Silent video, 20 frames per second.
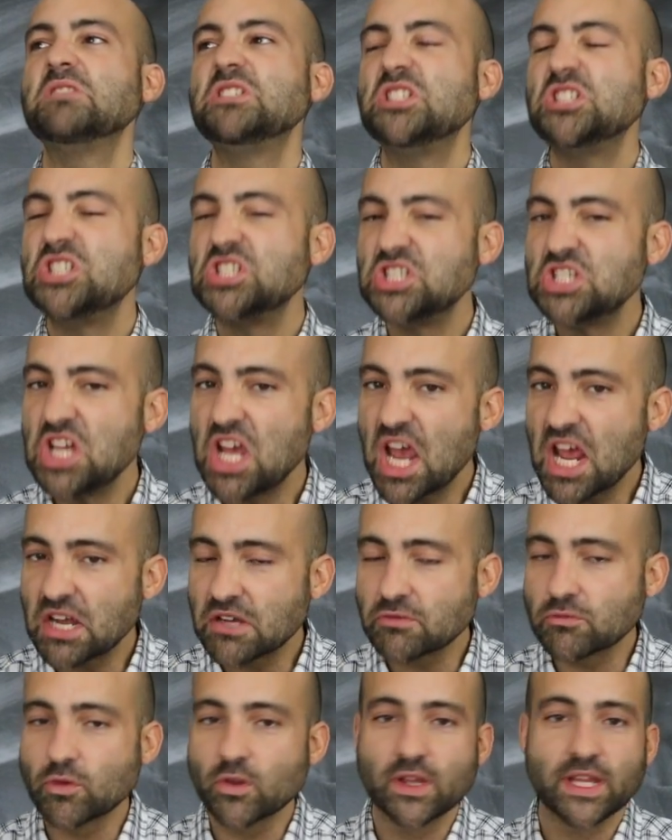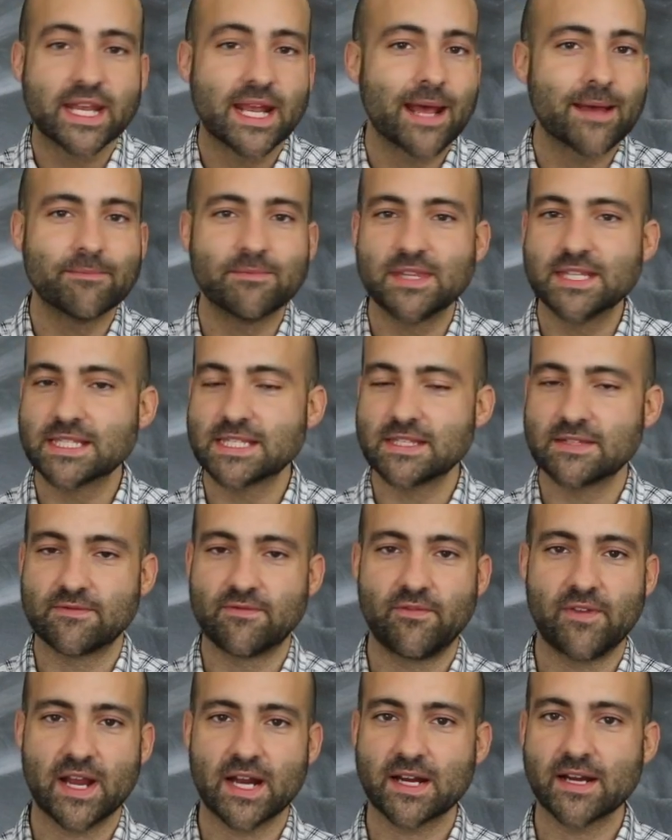generally, I'm, this is
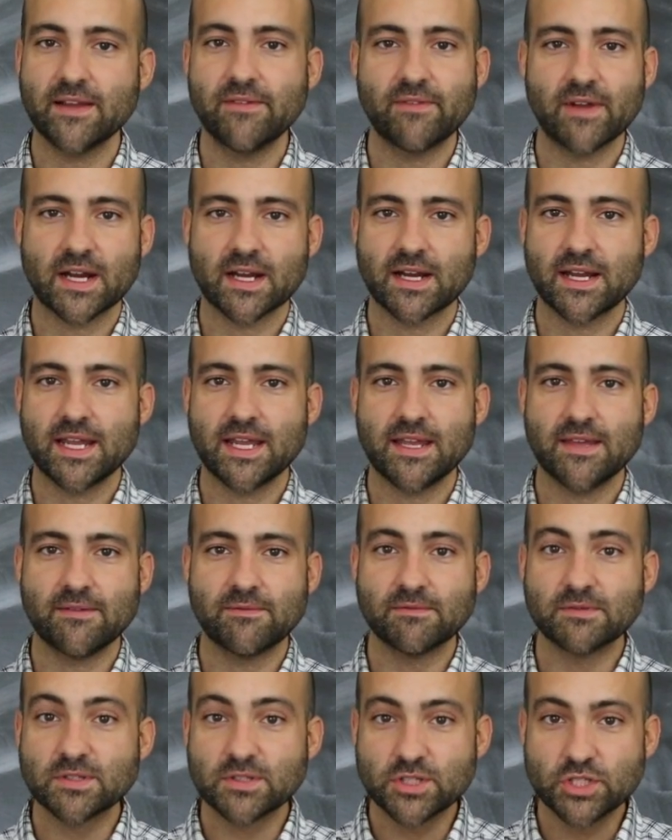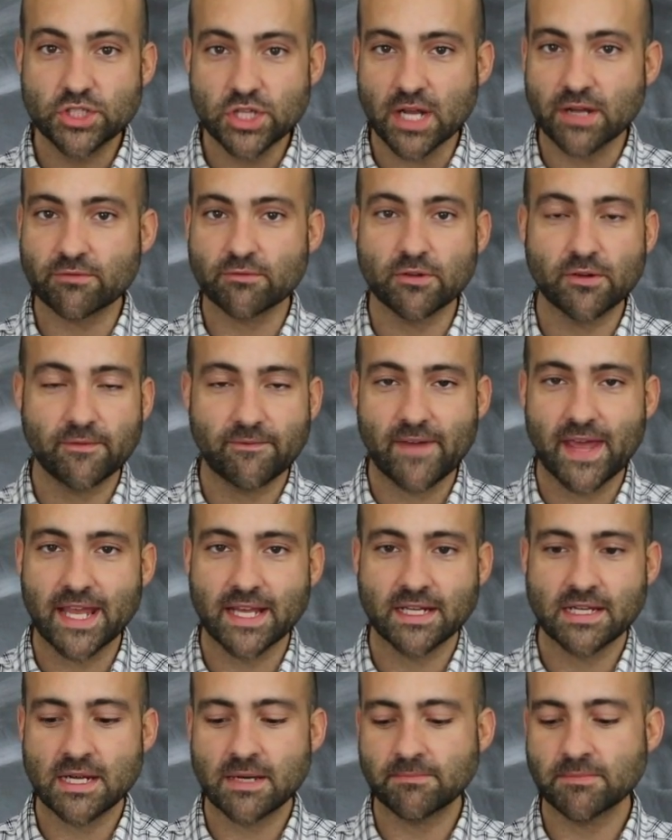very, very general,
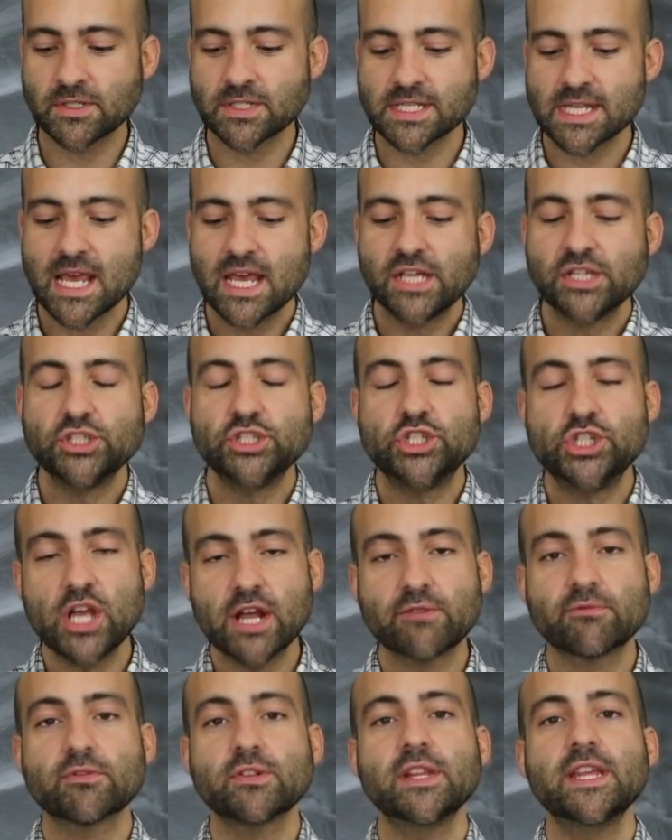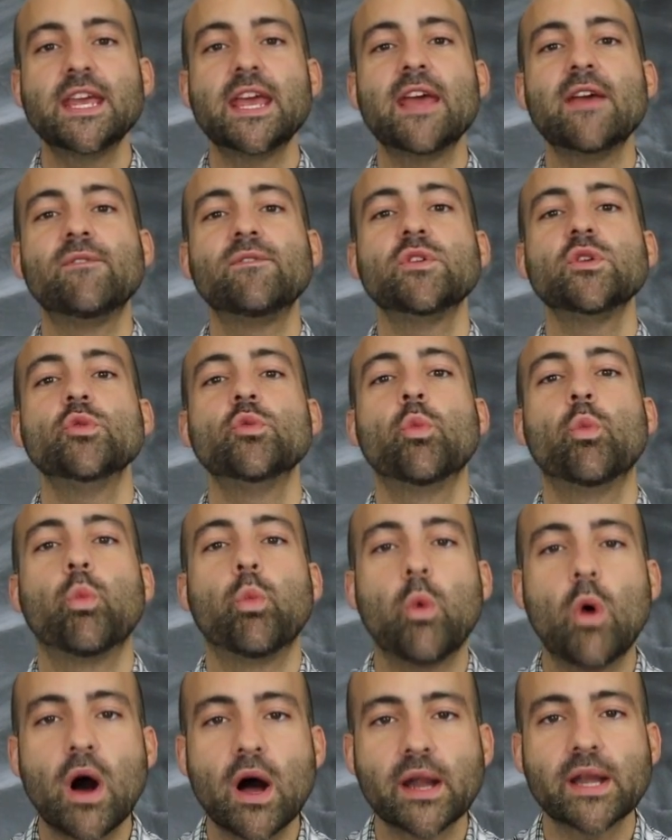vague numbers. Generally, if you
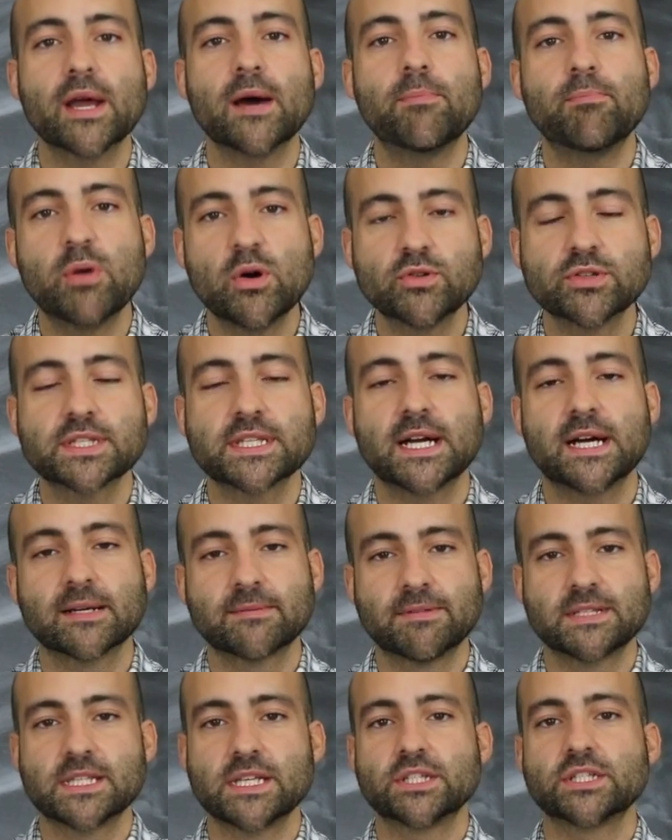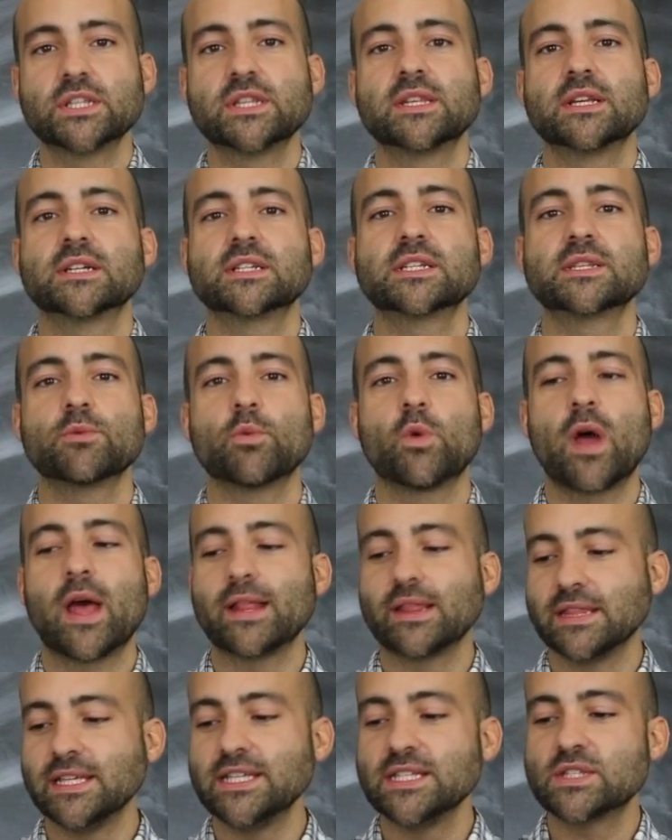want a postdoc position, there's
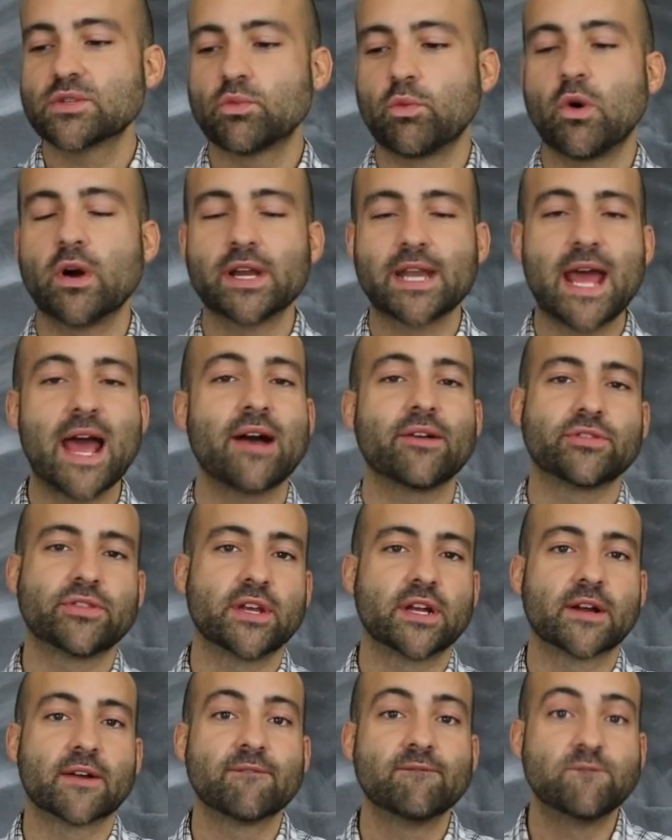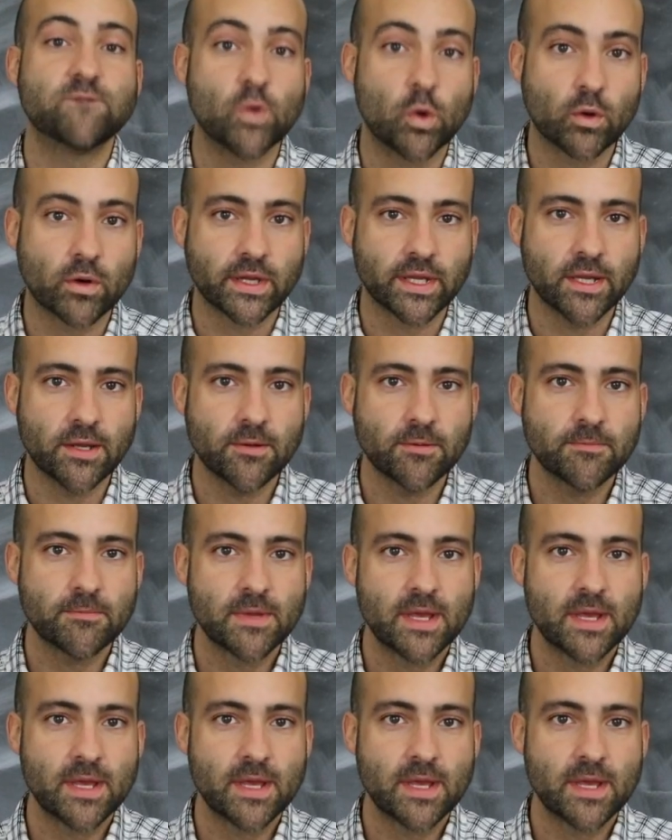at least one out there for you.